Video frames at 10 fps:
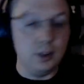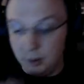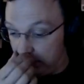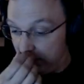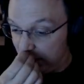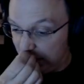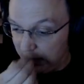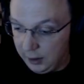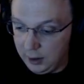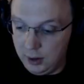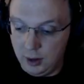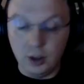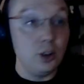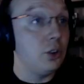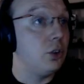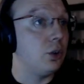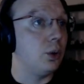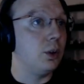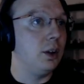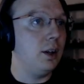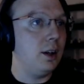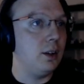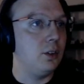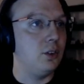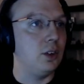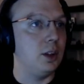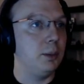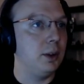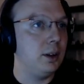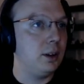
This is a sword, Saber.